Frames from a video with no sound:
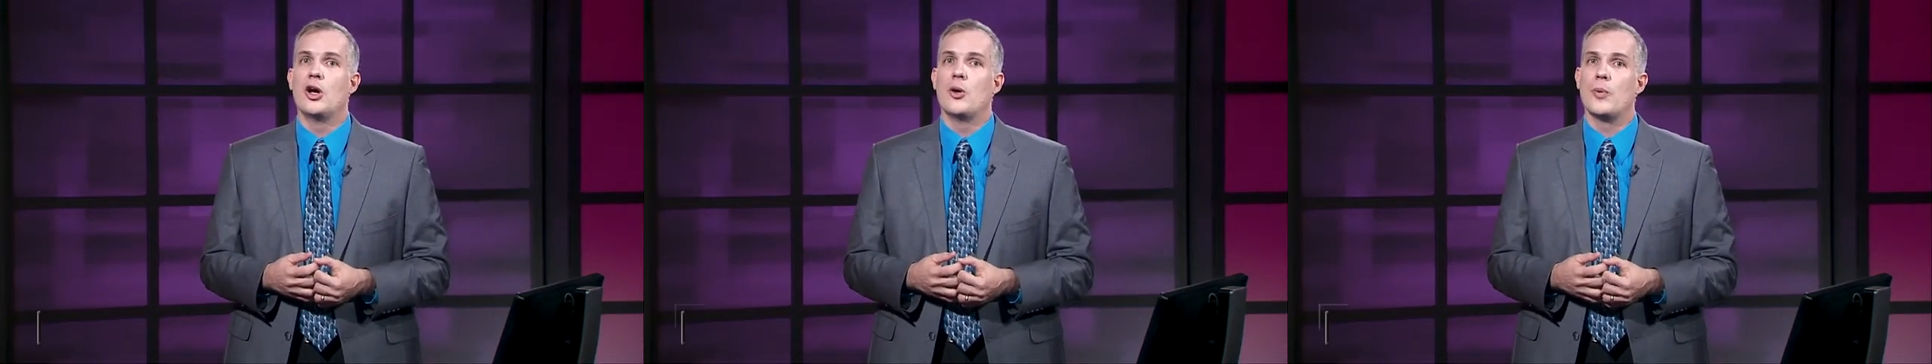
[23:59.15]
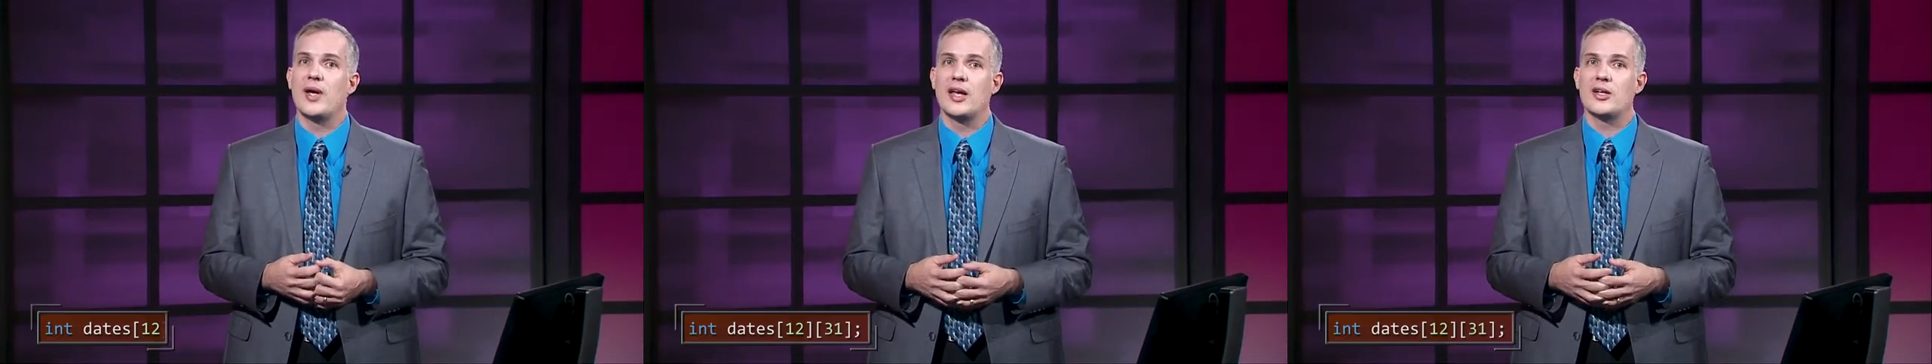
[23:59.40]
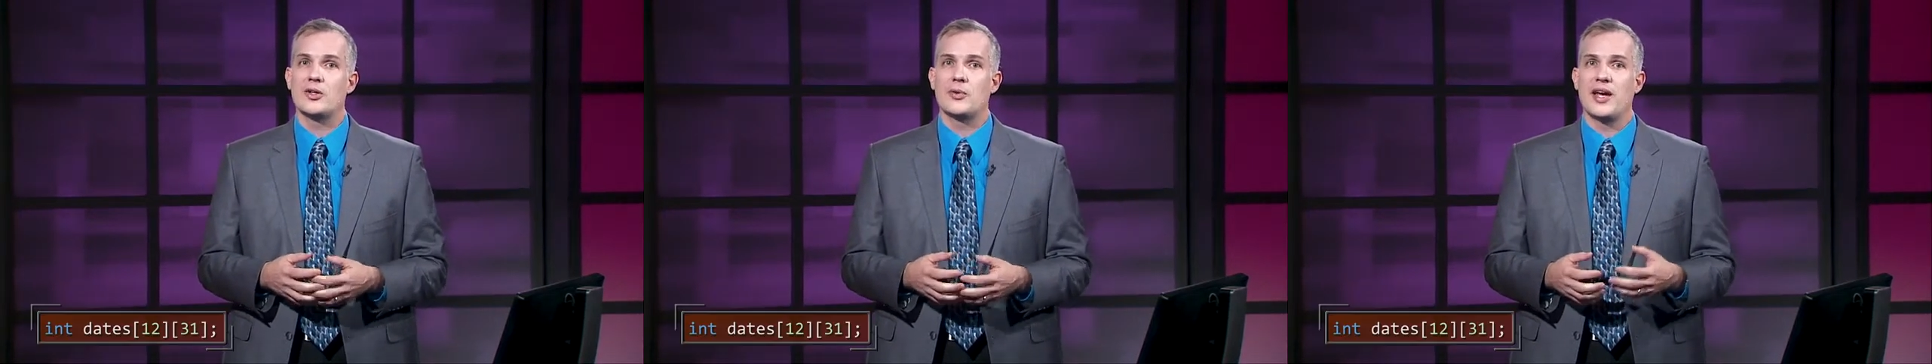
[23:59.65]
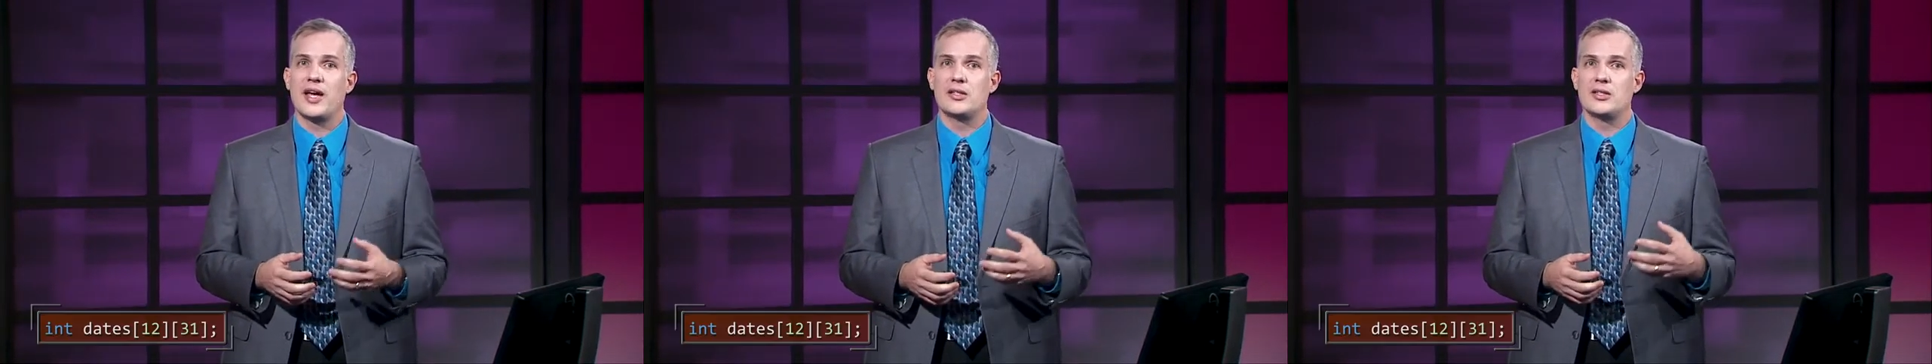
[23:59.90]
we could
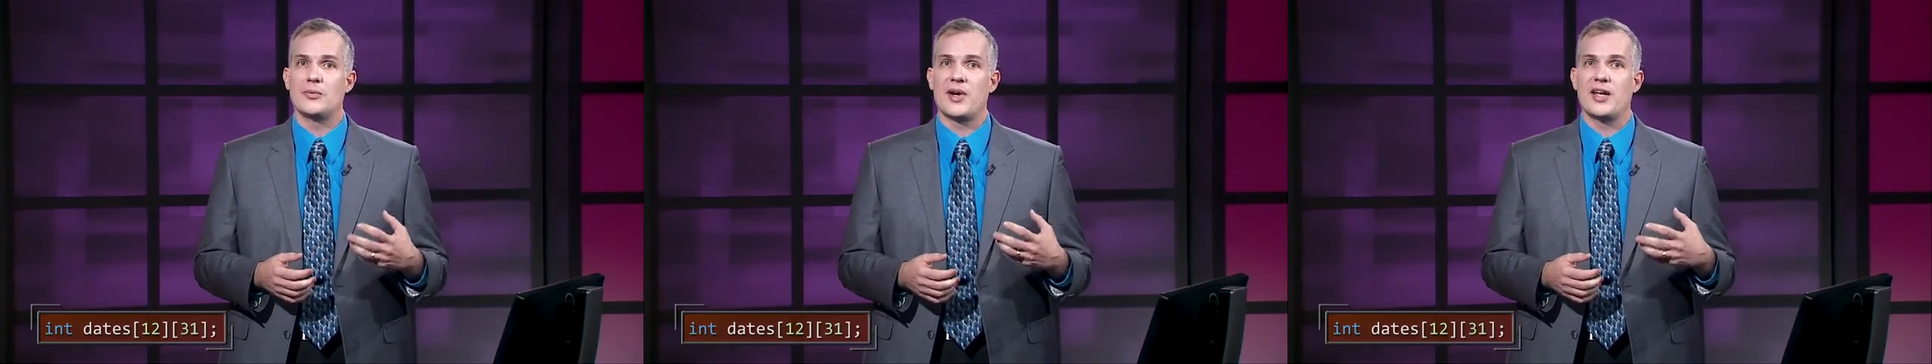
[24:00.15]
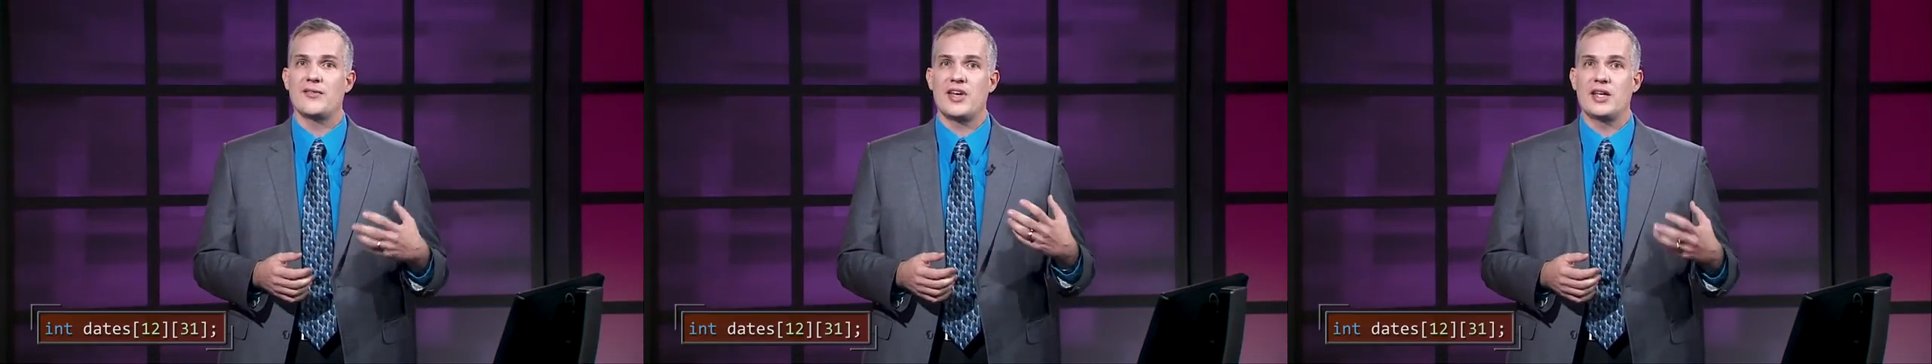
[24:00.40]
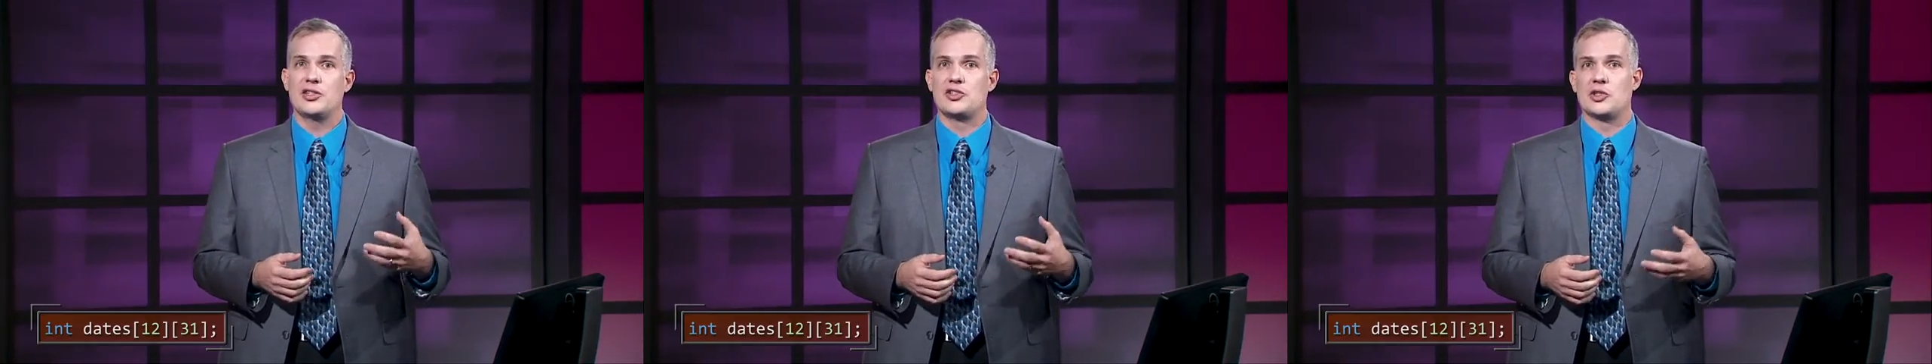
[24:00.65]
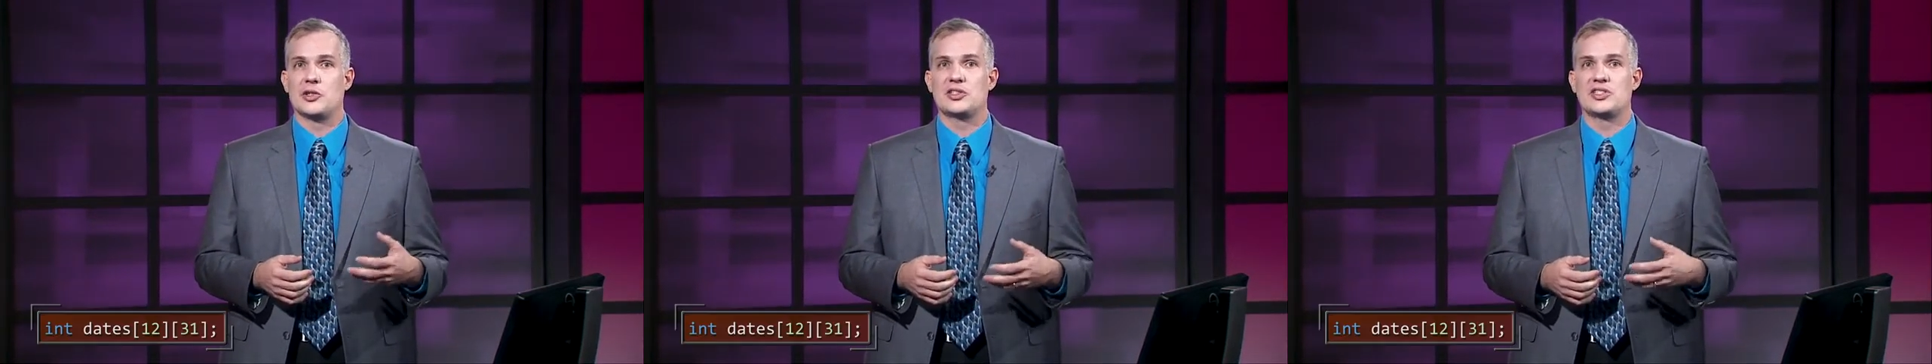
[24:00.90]
create an array of
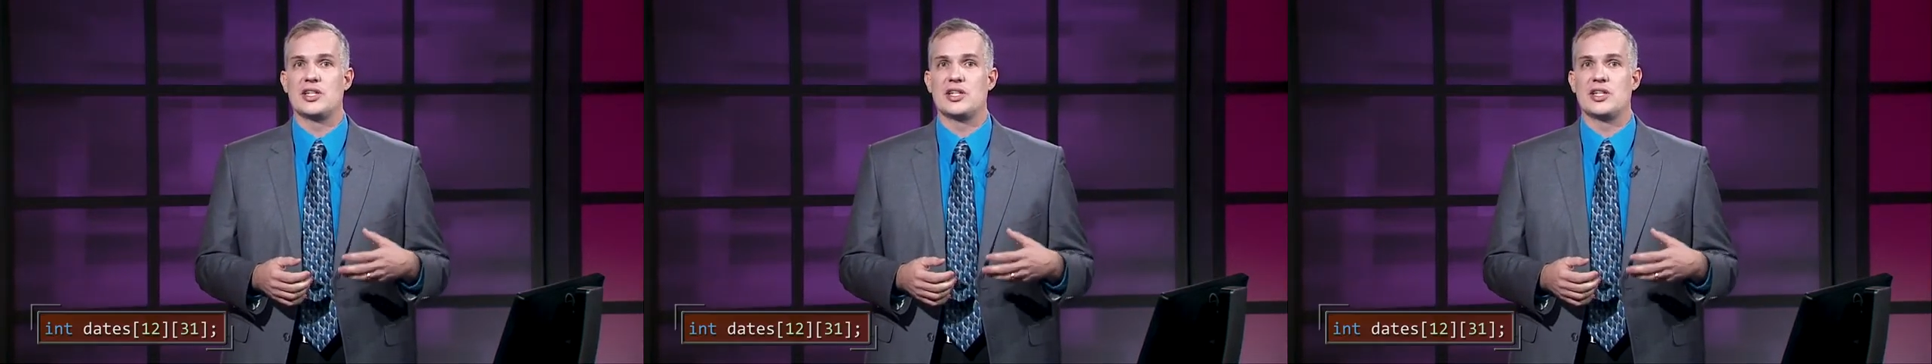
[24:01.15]
integers that